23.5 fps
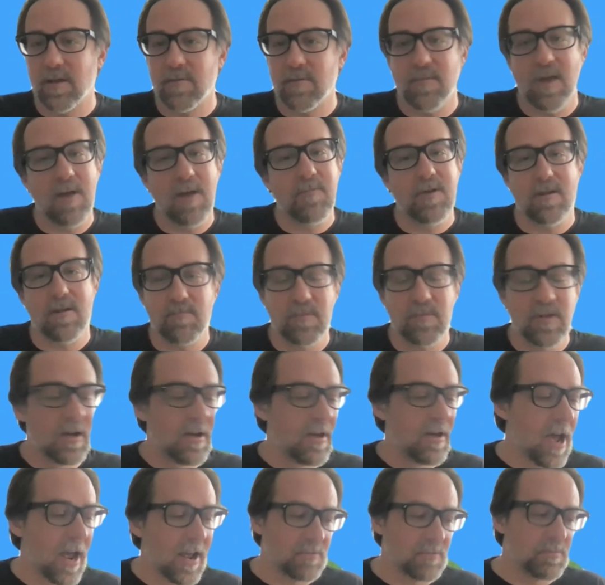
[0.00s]
I mean,
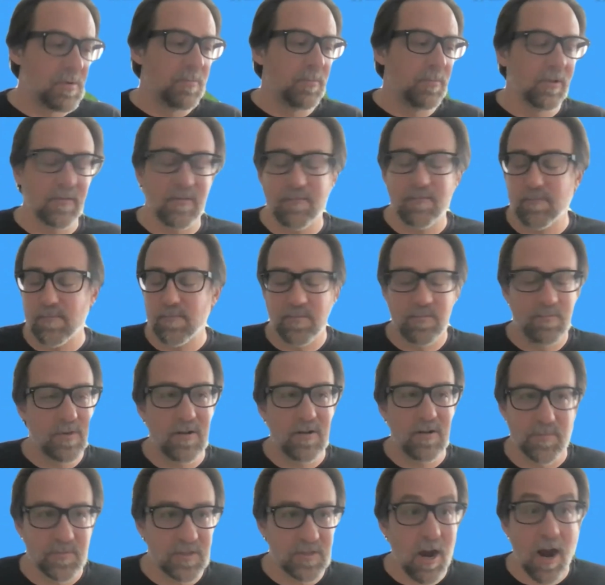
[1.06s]
I guess people have
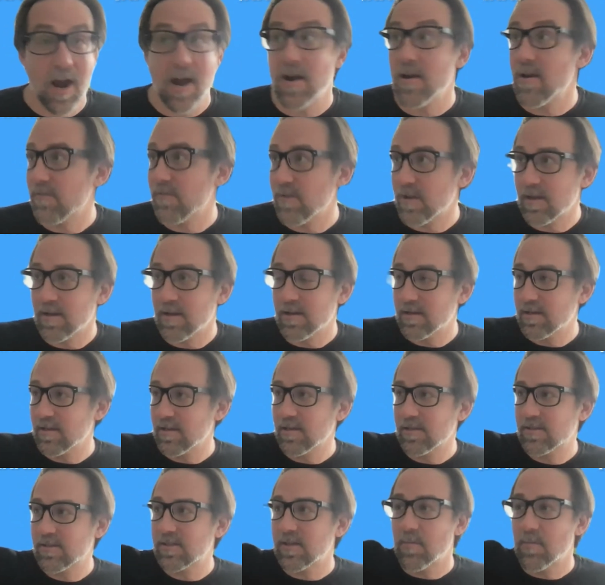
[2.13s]
become tired of it.
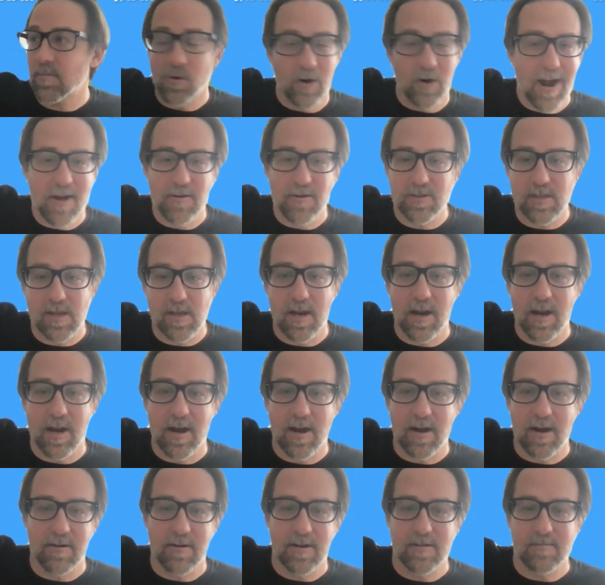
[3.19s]
It's somewhere out
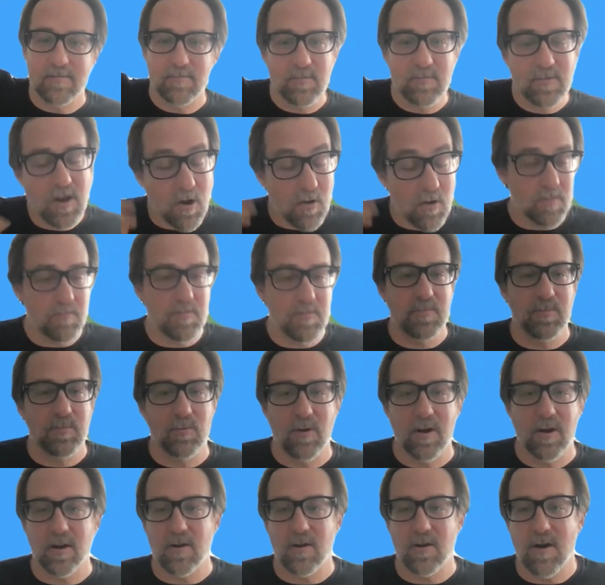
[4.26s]
there, and the people
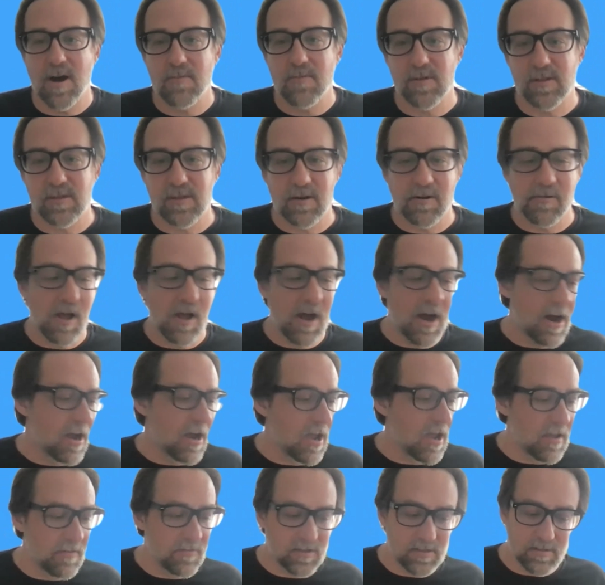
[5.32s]
want to go on with their
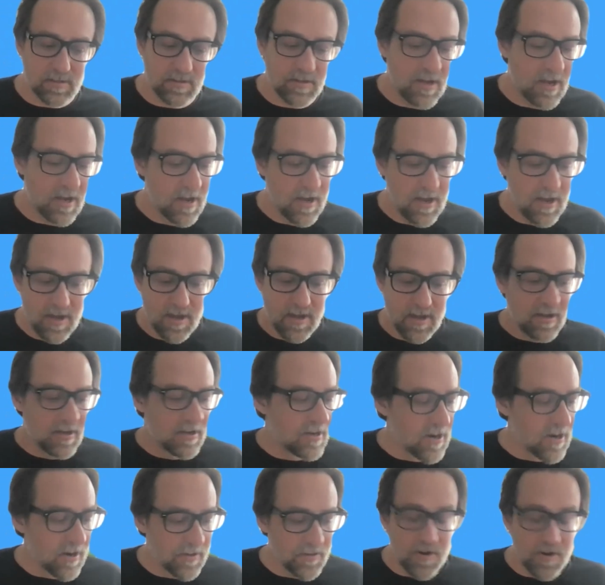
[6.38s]
lives, and
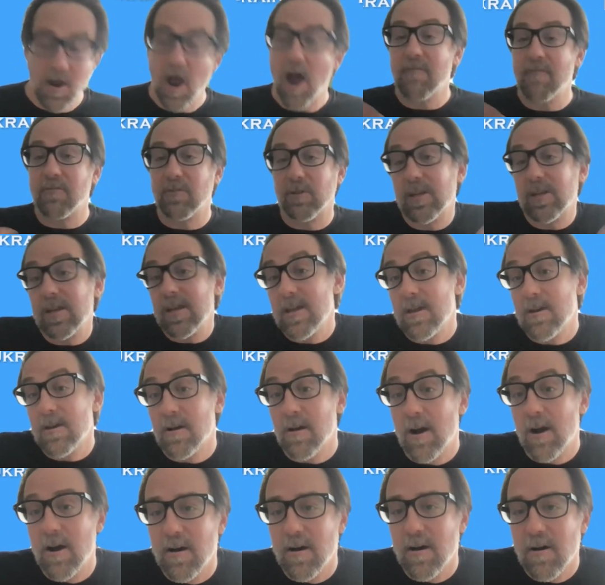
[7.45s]
the novelty
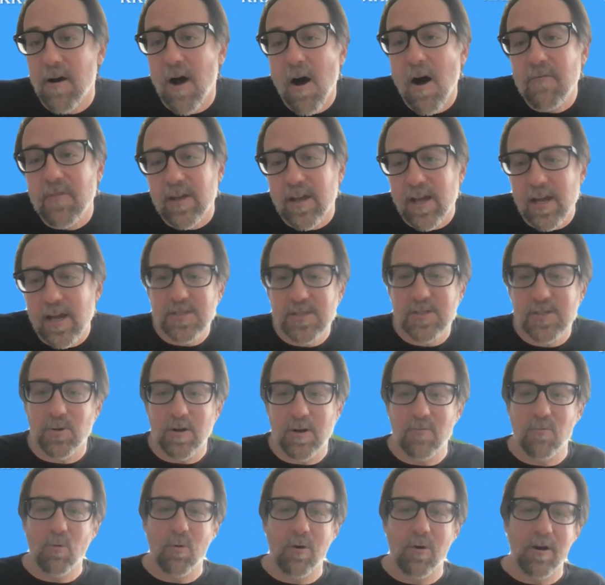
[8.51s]
of it has sort
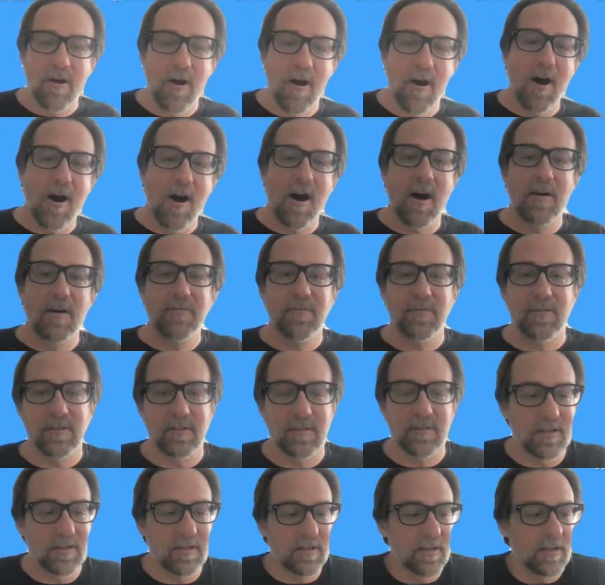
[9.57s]
of worn off,
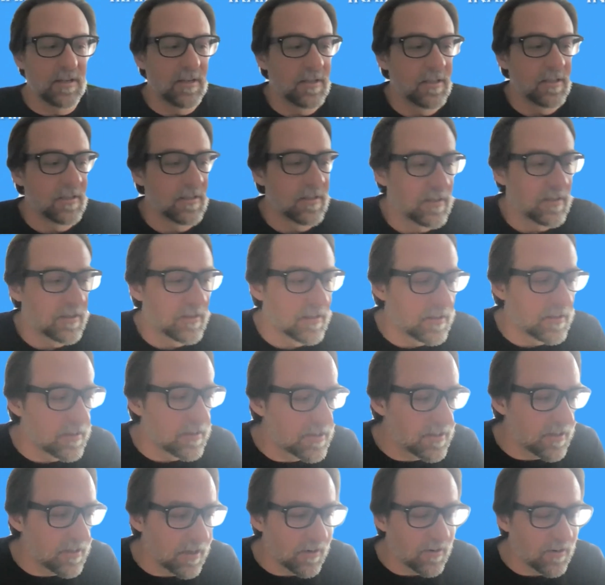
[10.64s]
and
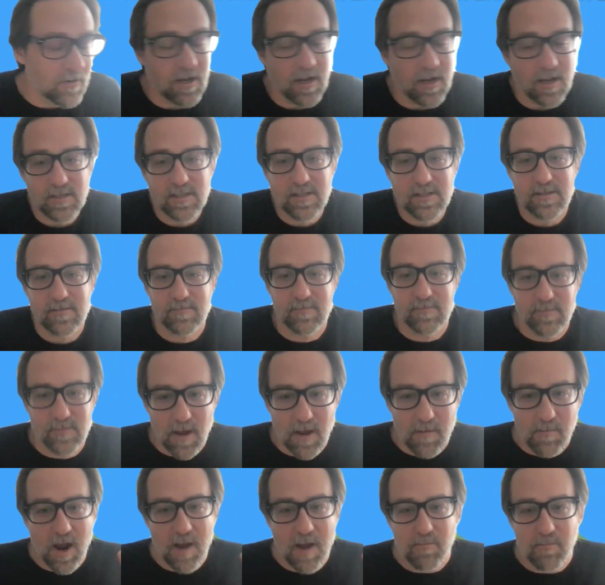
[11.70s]
it's like, okay, it's
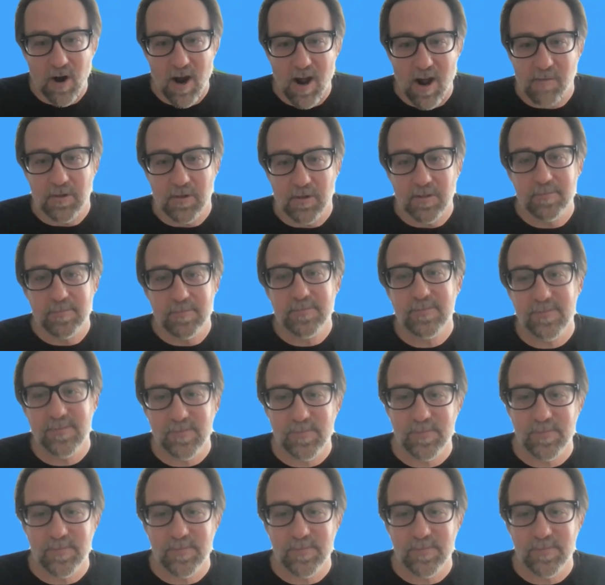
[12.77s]
not my problem.